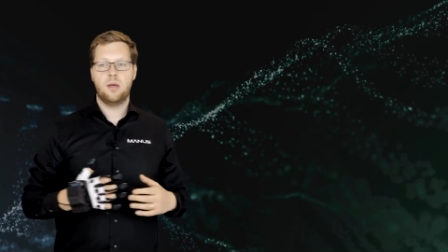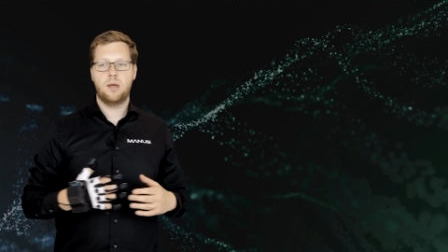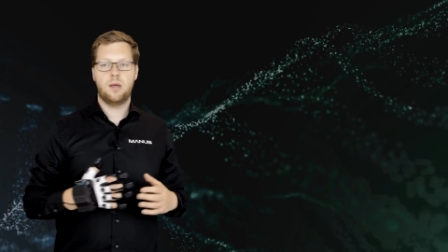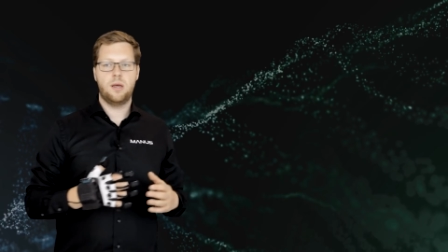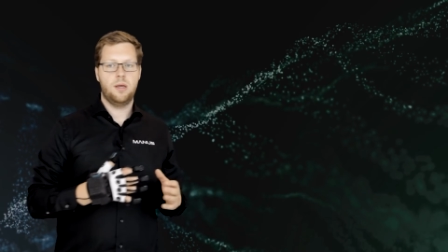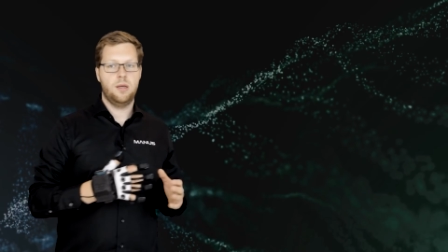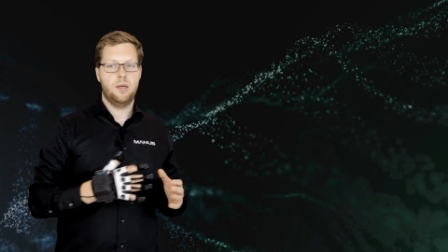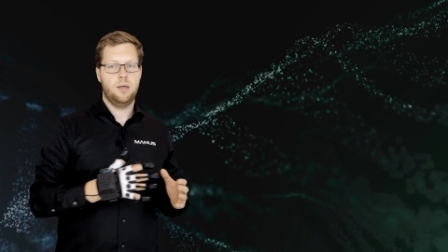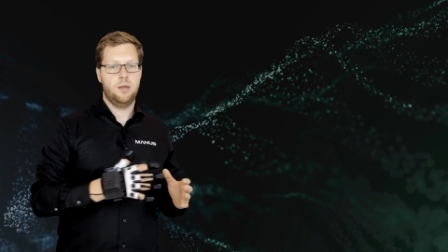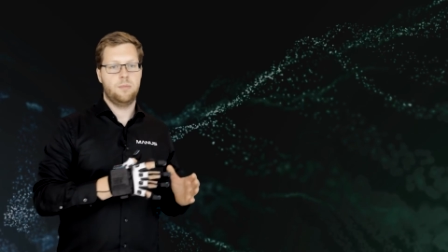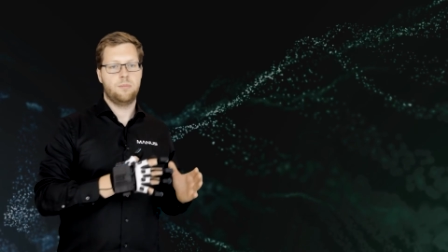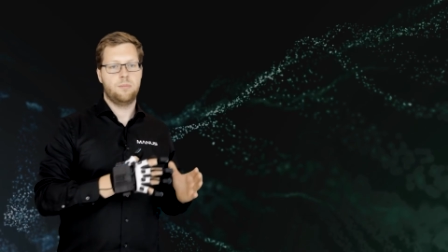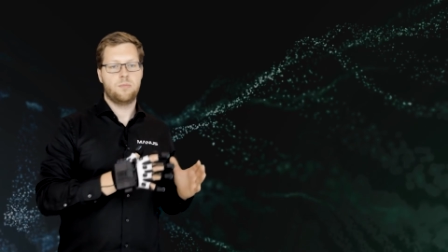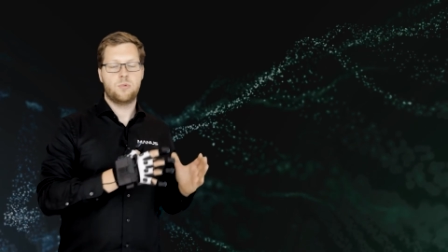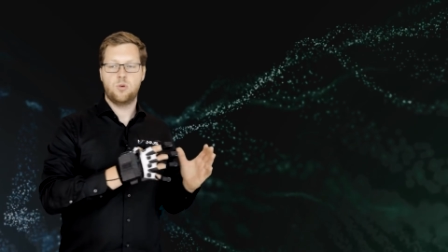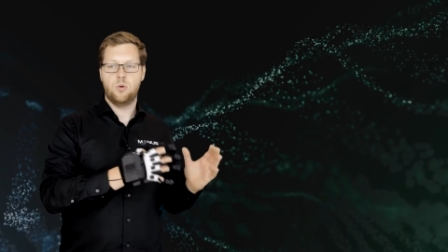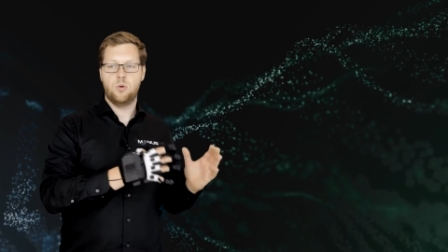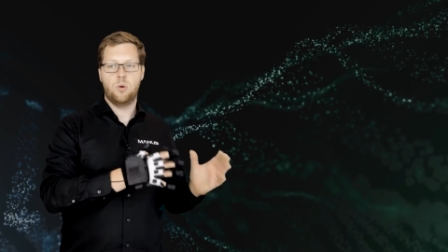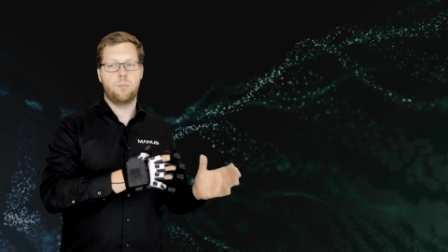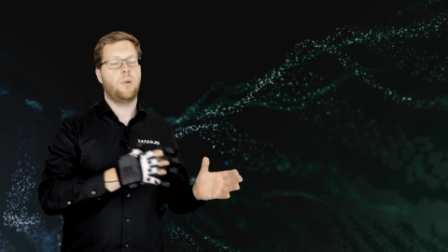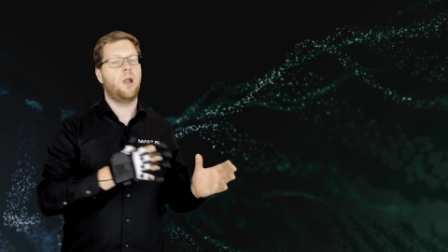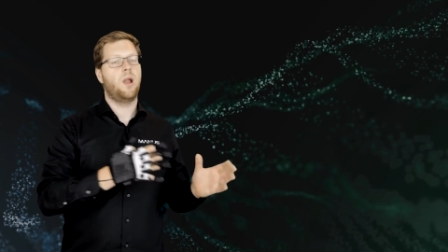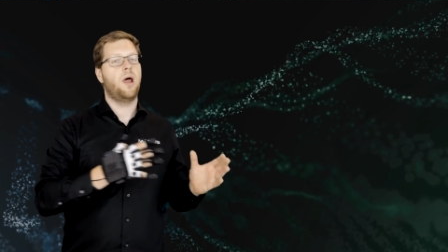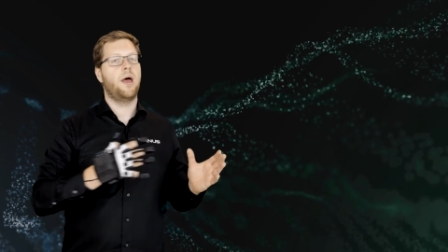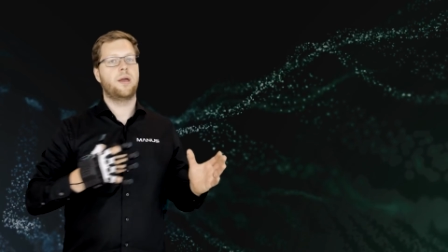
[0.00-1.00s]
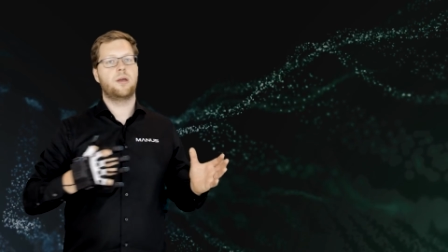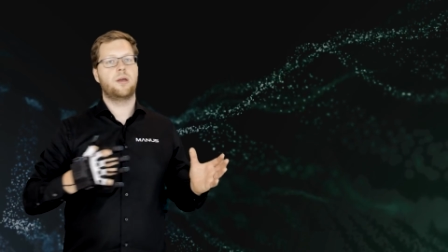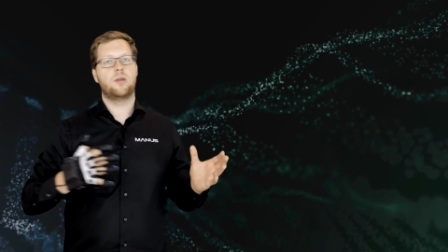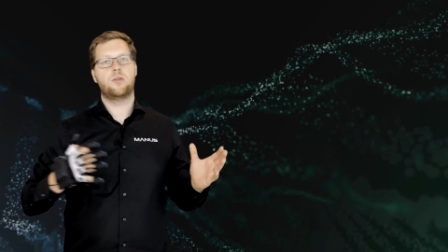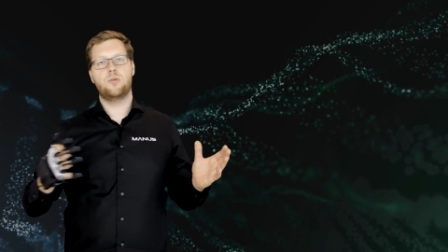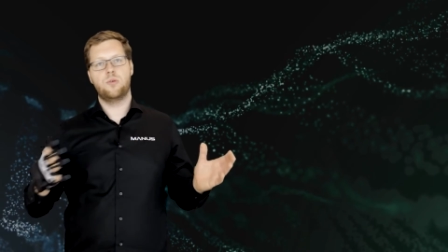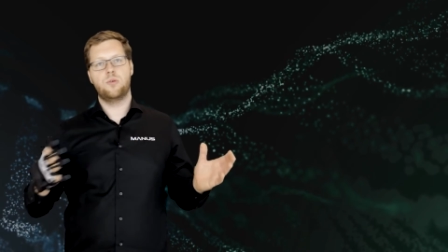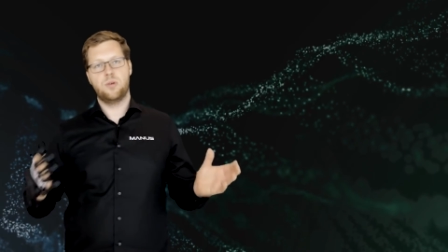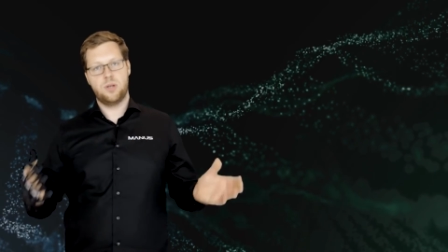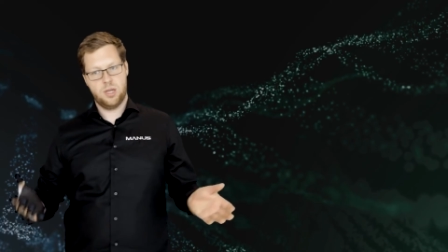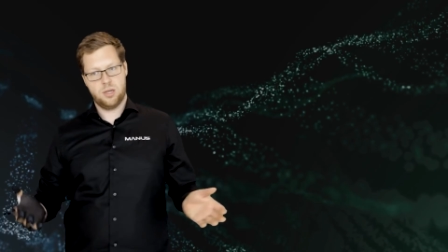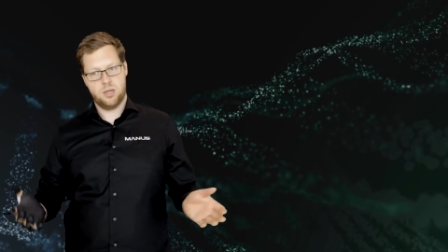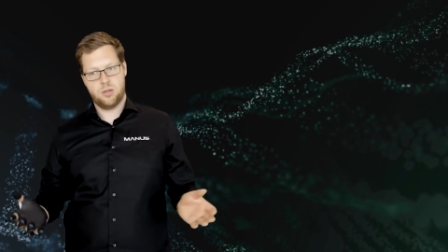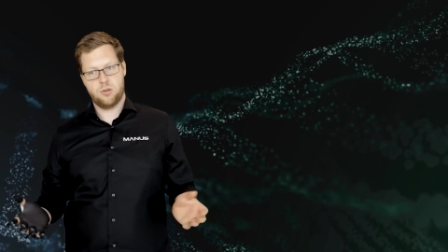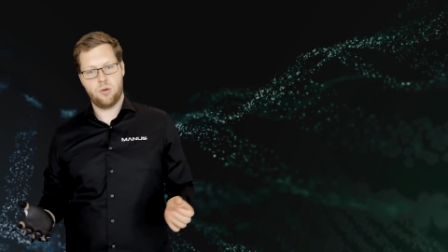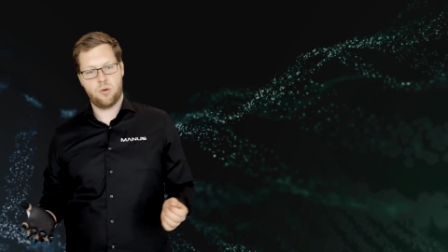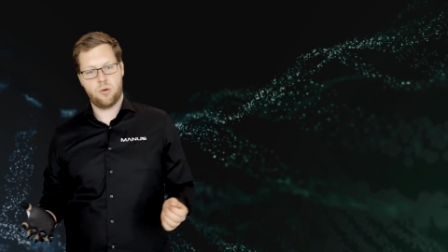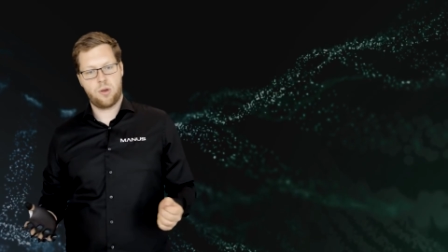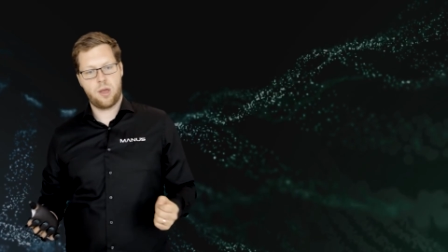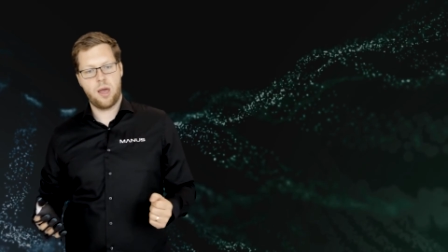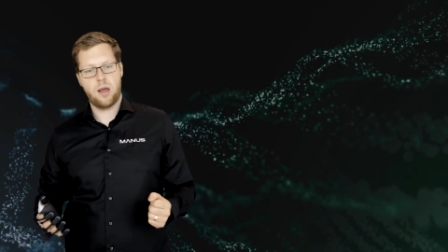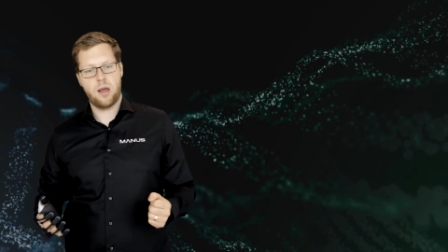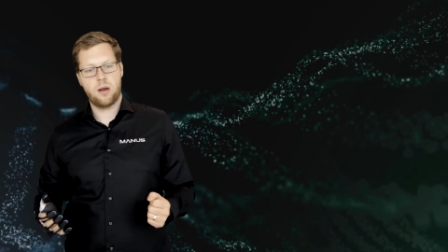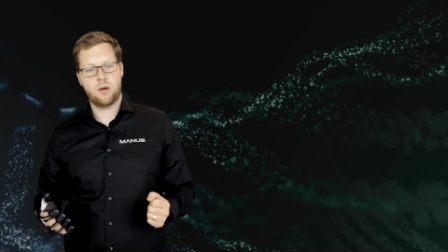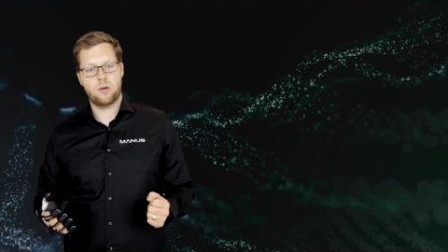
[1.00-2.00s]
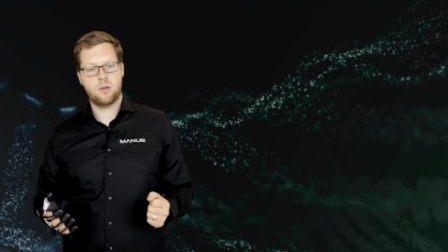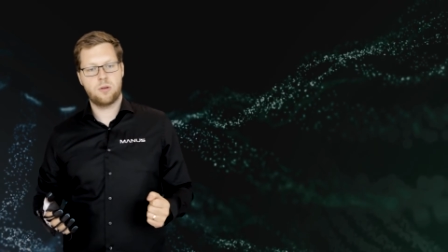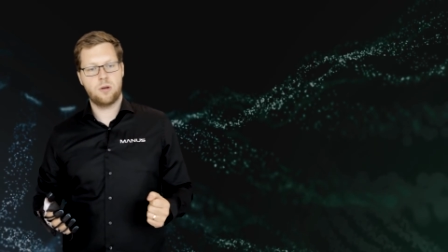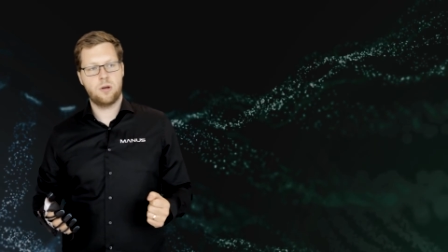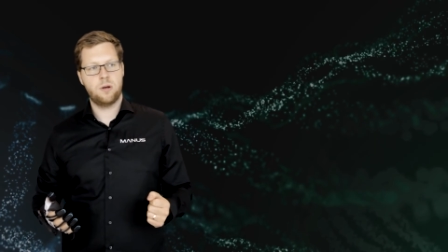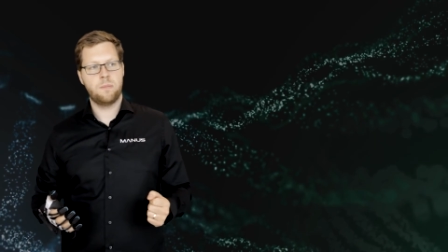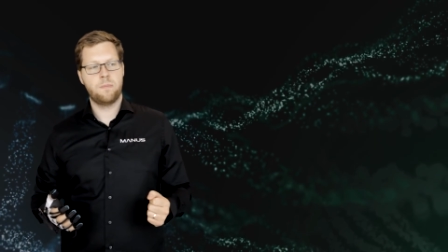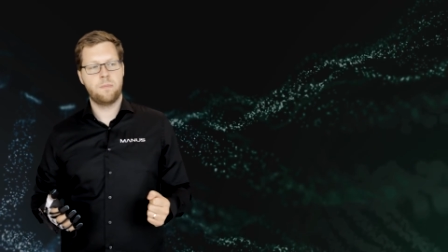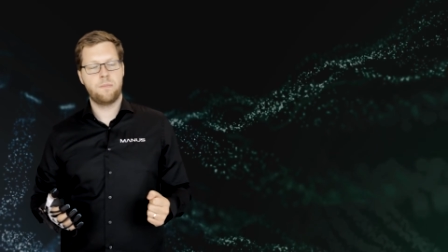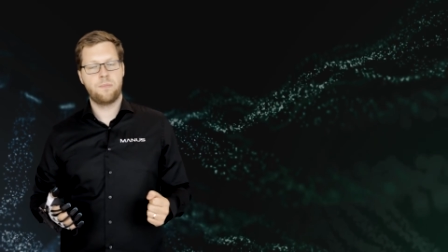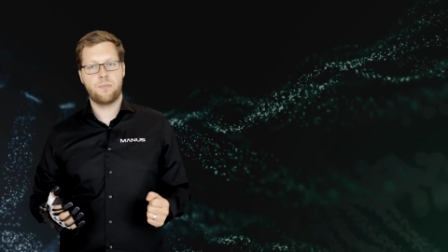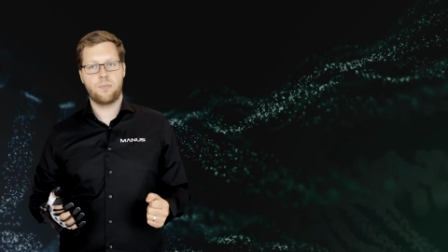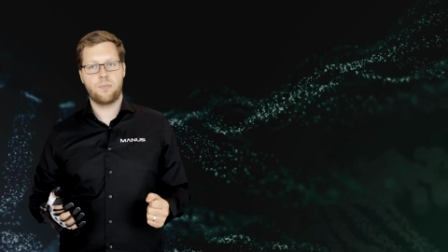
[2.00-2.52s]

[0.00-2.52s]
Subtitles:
to apply it to a digital character.